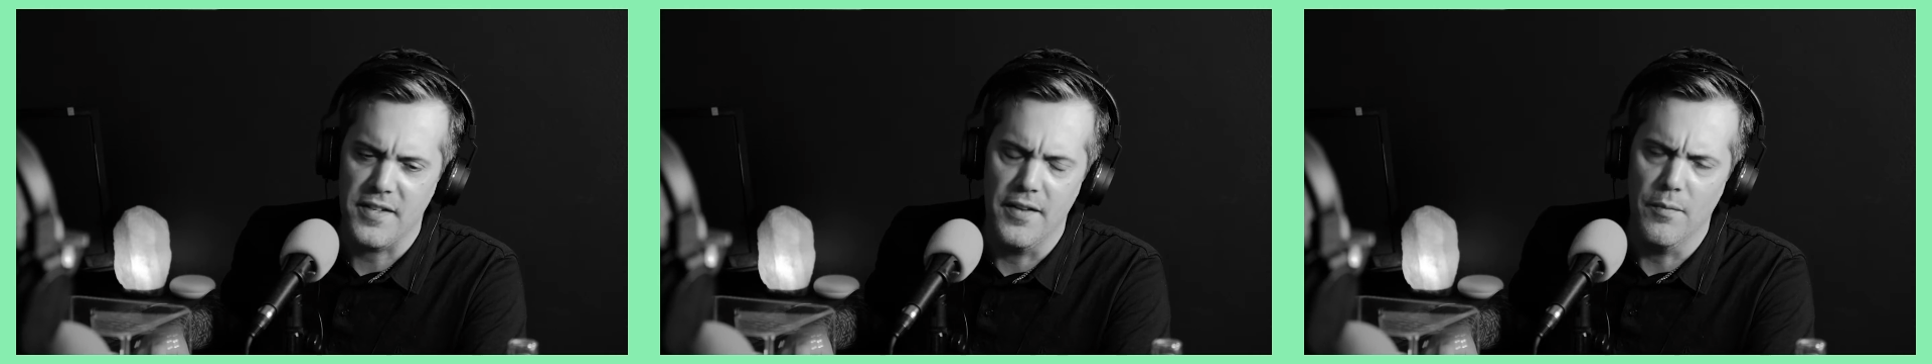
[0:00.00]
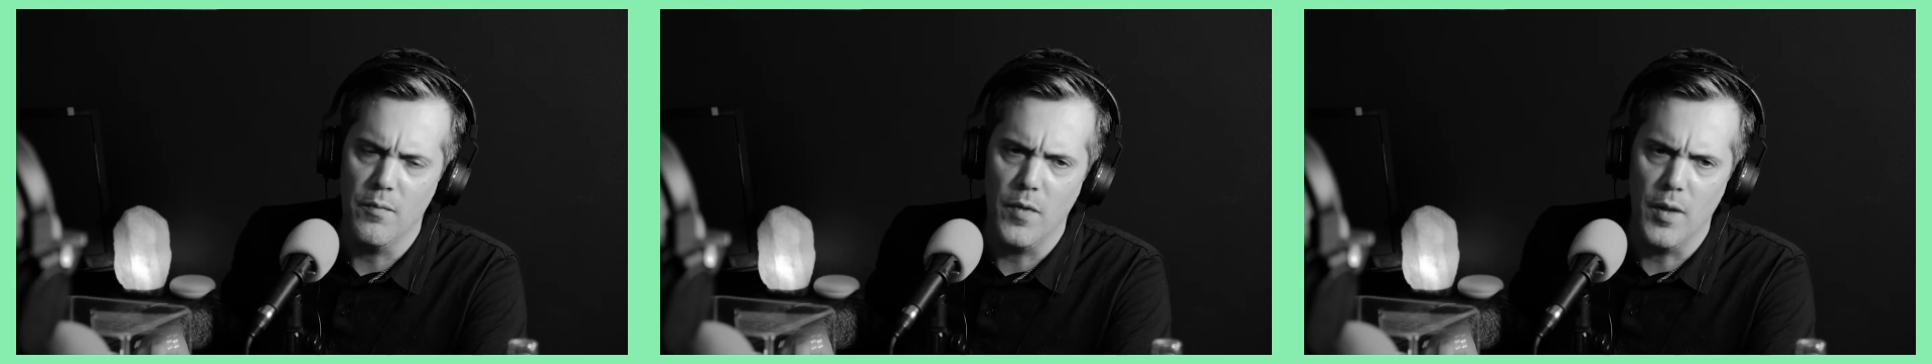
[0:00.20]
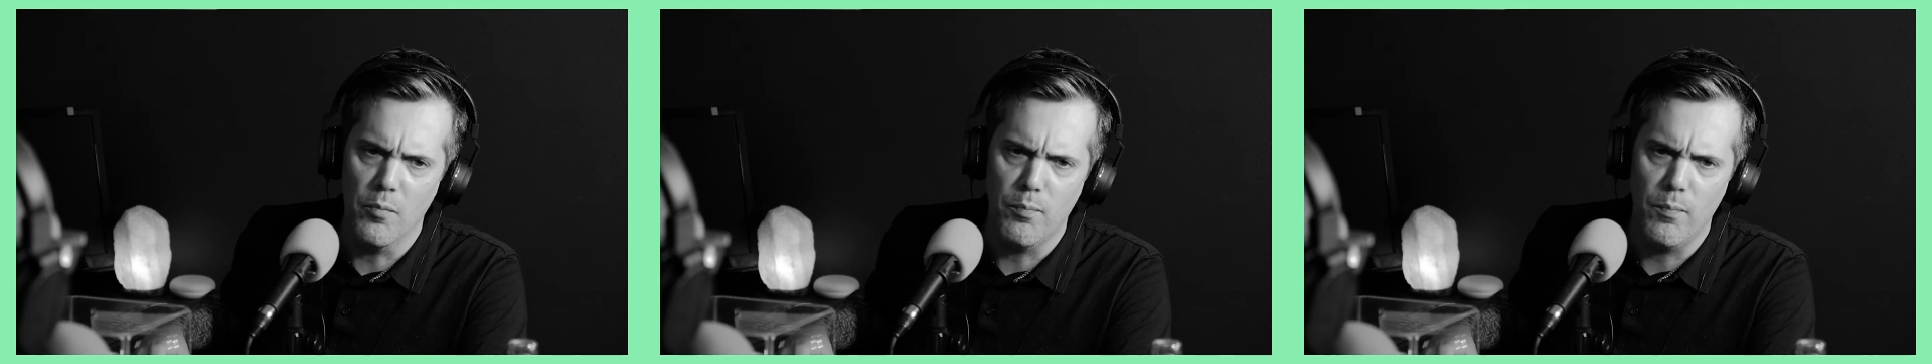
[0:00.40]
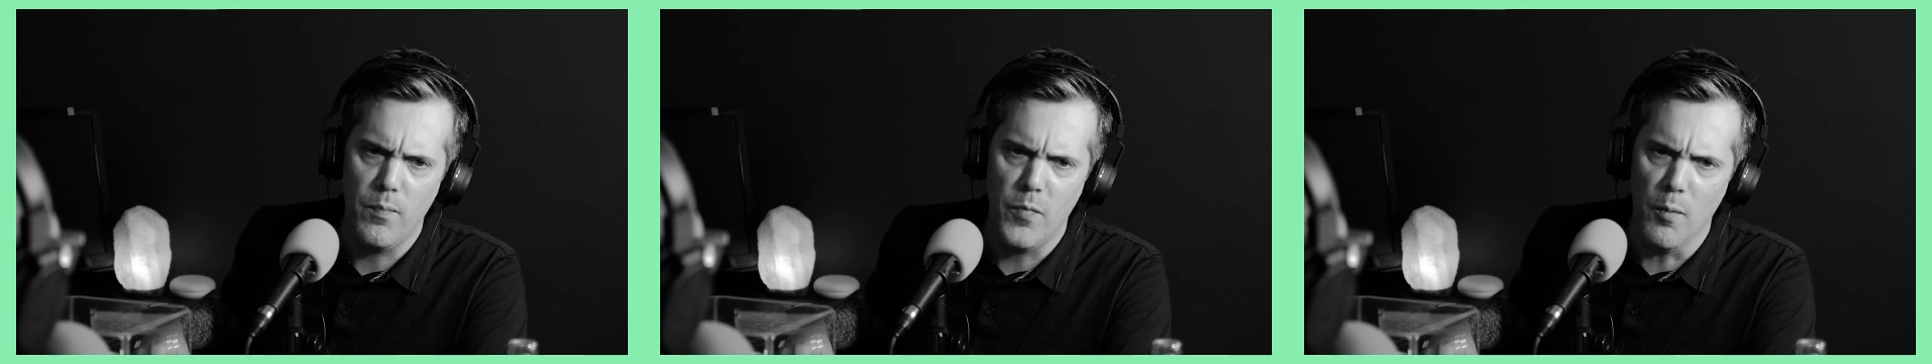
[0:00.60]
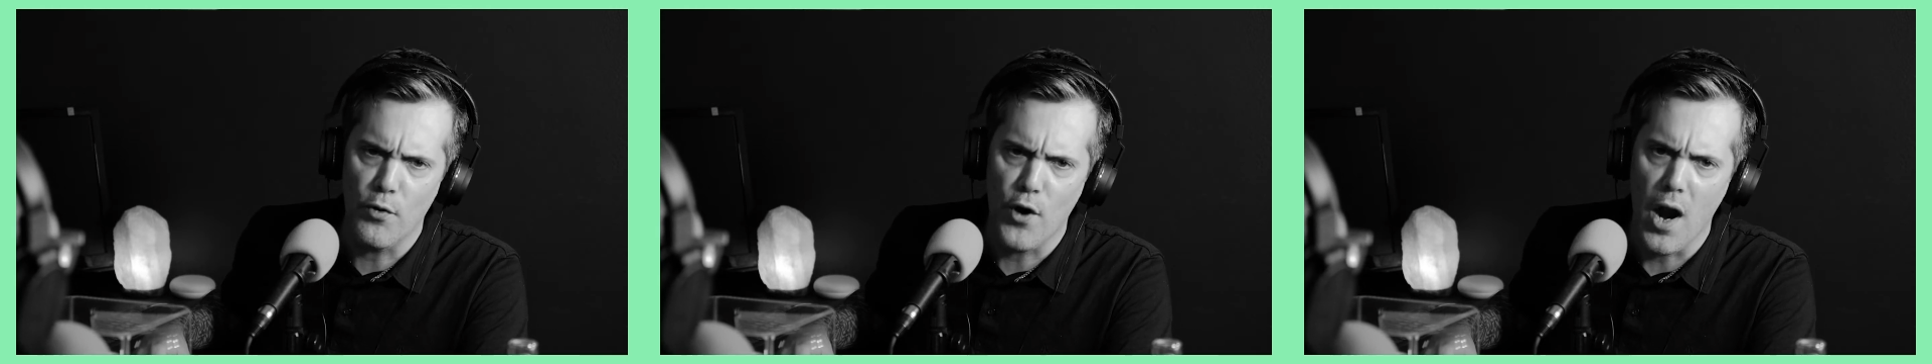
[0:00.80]
and
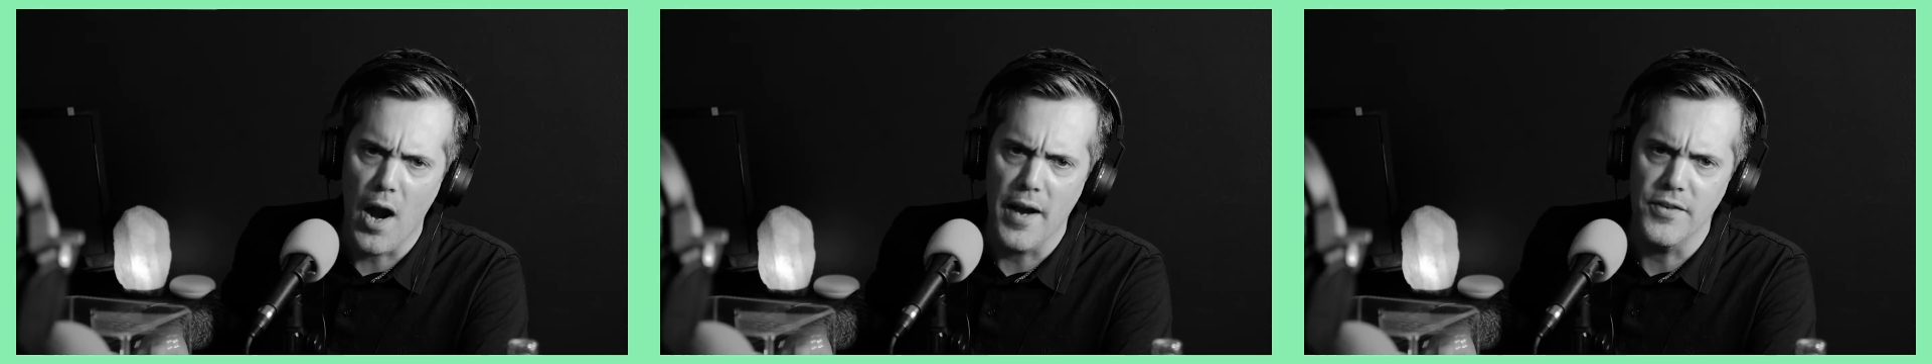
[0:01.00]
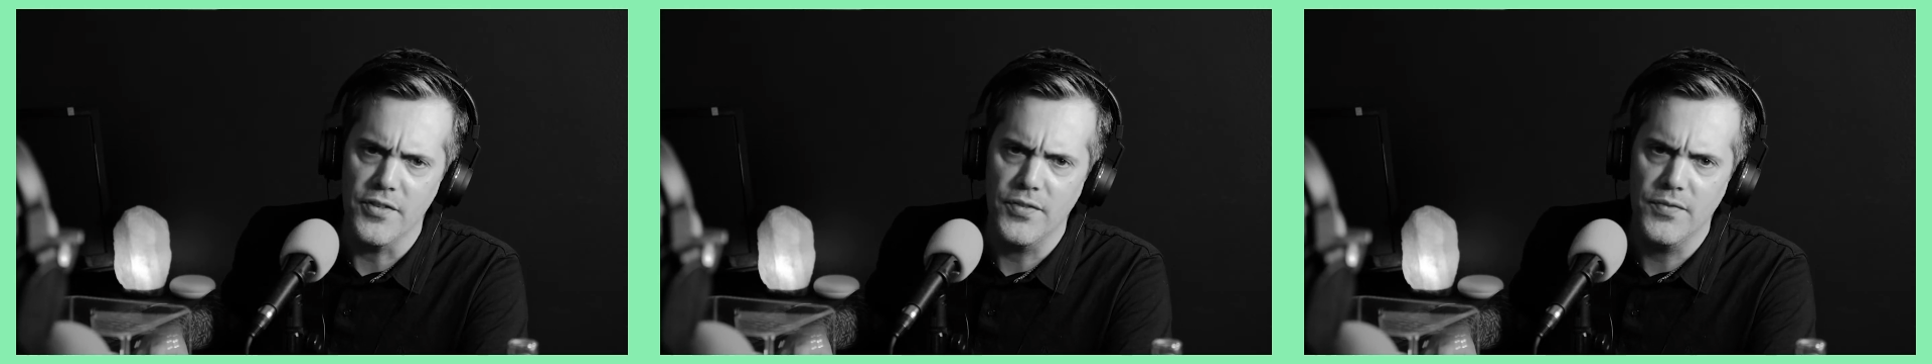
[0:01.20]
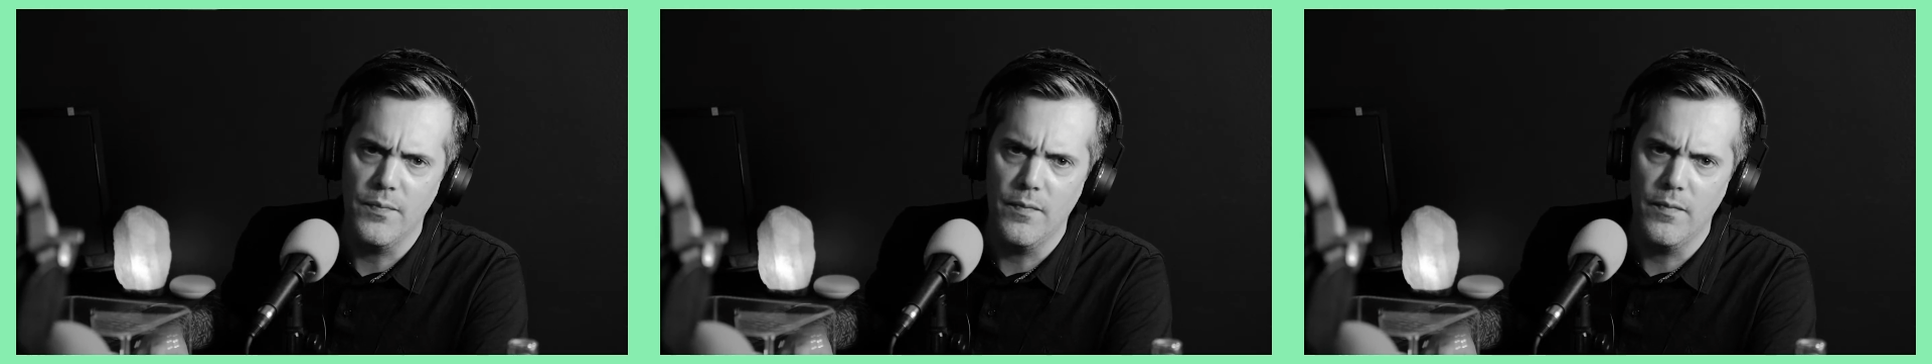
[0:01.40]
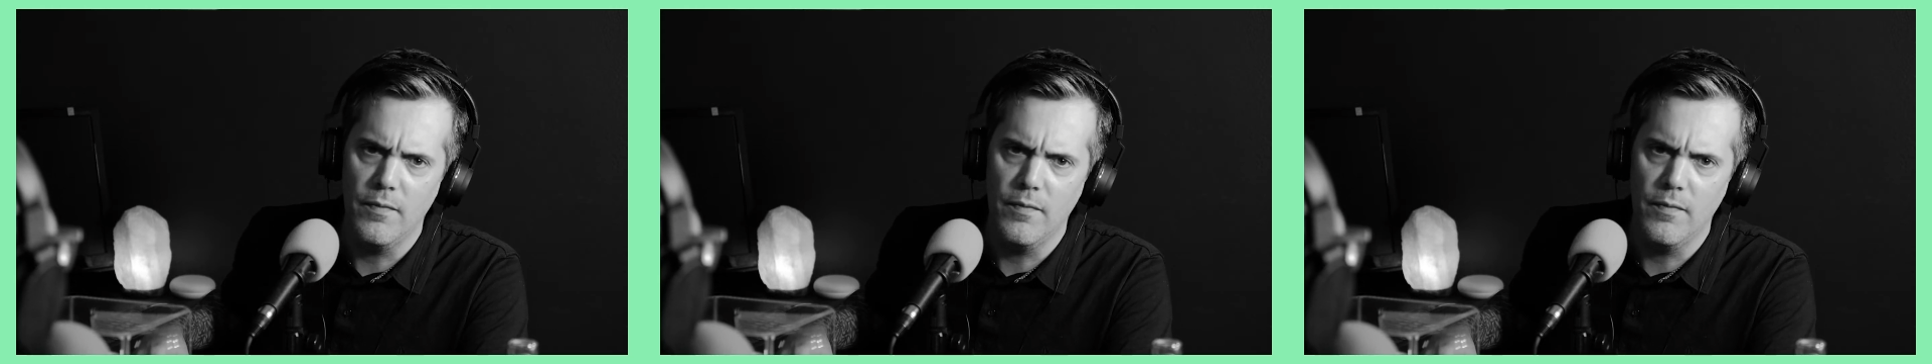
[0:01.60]
the prize